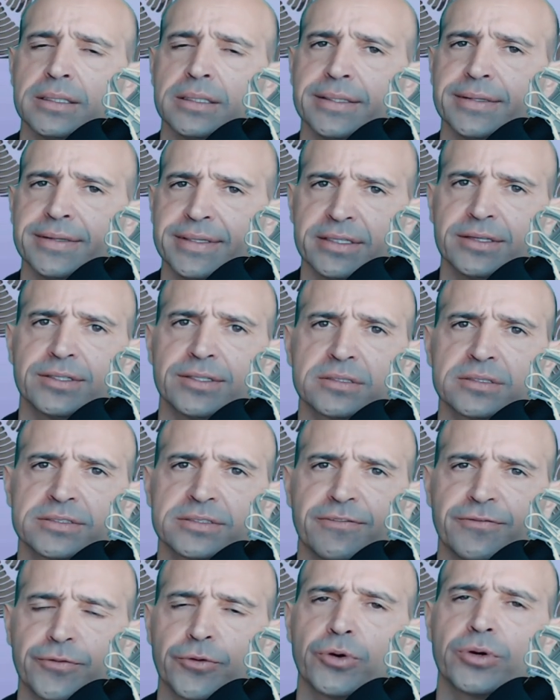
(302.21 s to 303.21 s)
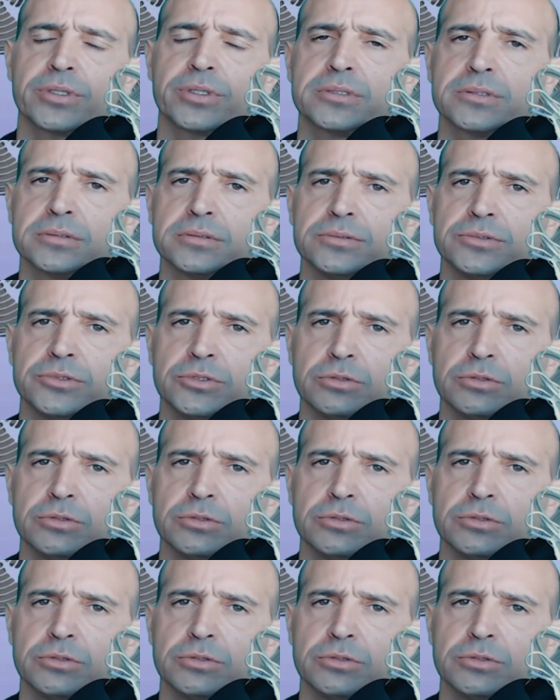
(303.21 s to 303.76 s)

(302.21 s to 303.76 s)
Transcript: did Dr. Ford do a